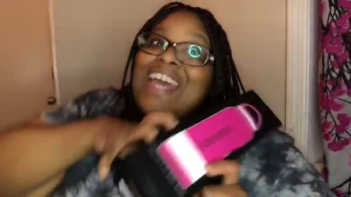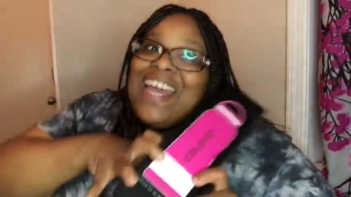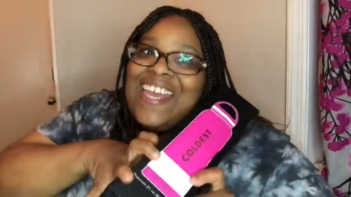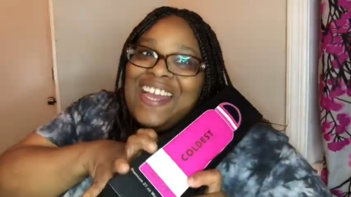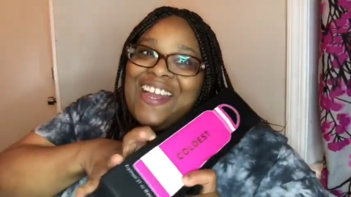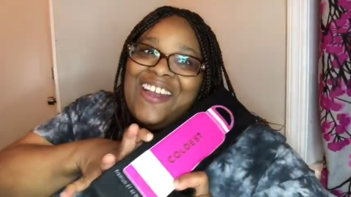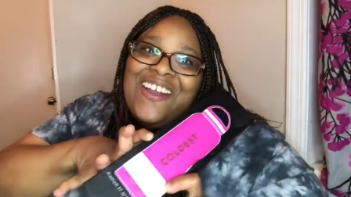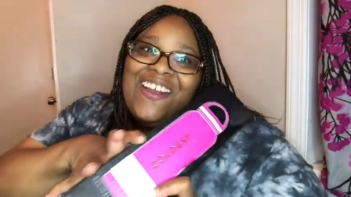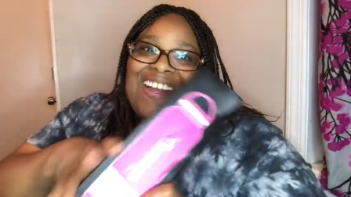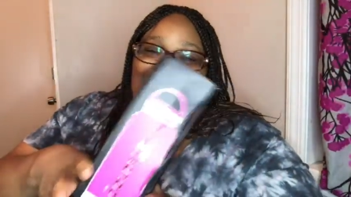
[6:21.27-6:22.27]
Your
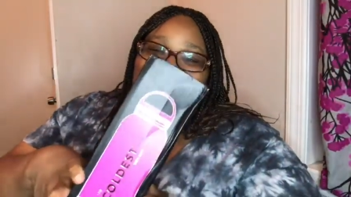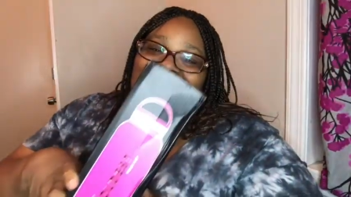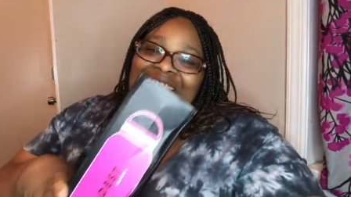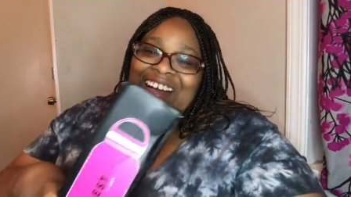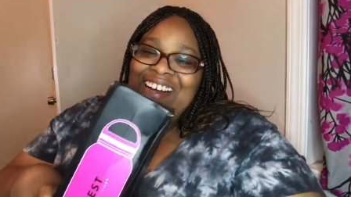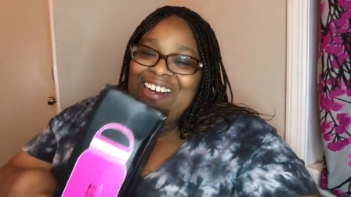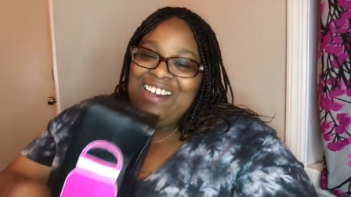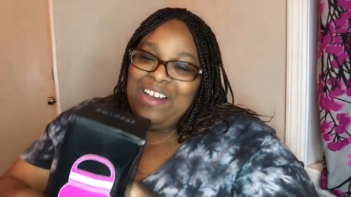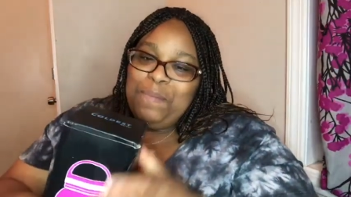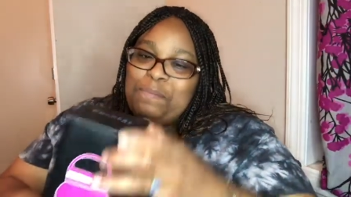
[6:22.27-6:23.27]
girl got
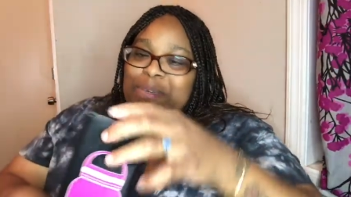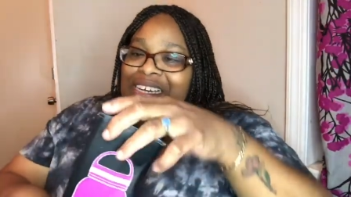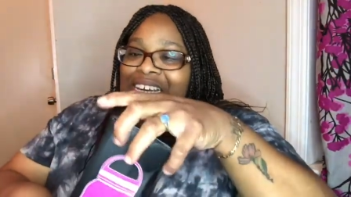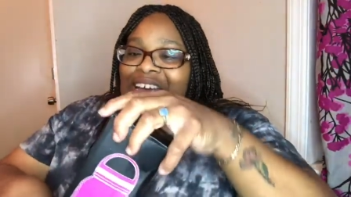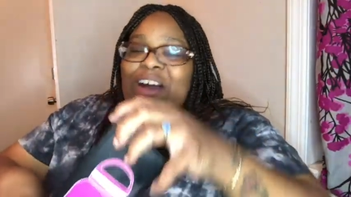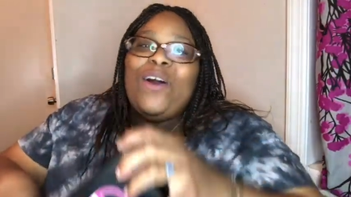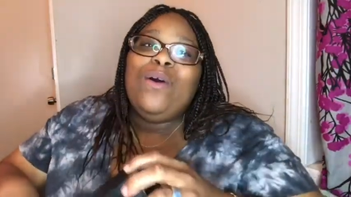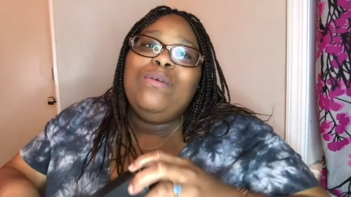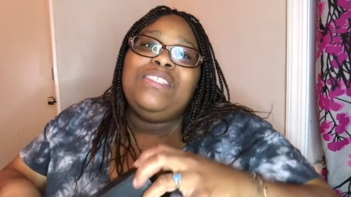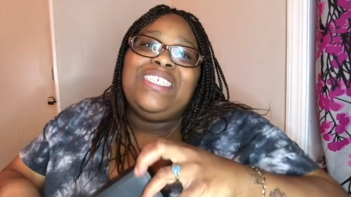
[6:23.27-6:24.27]
her a
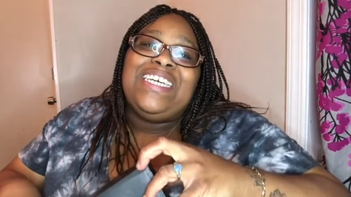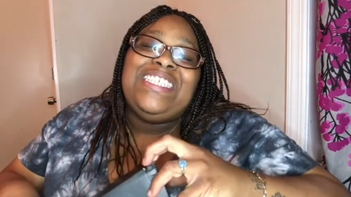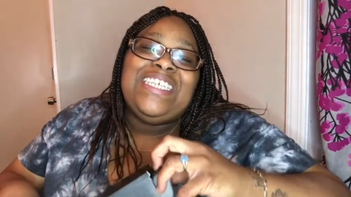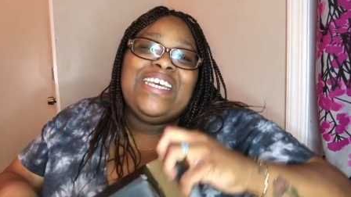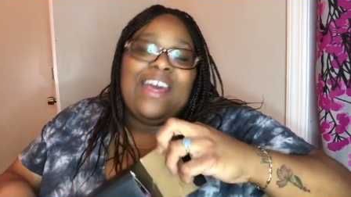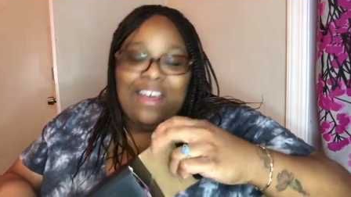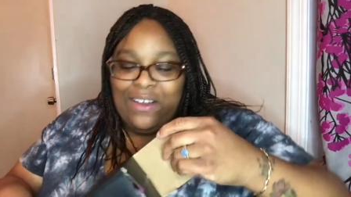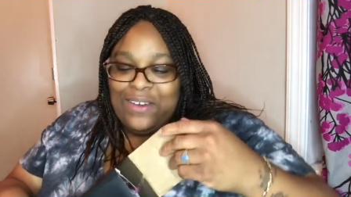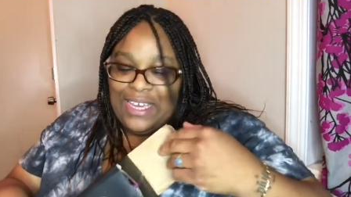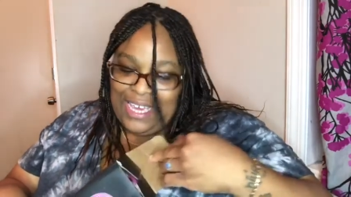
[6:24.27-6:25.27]

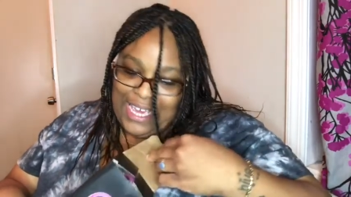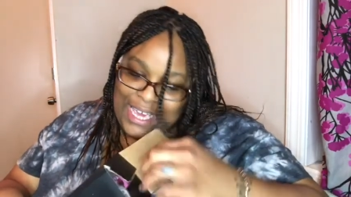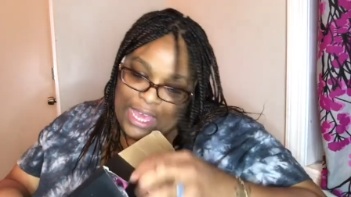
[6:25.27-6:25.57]
B-O-T-T-L-E.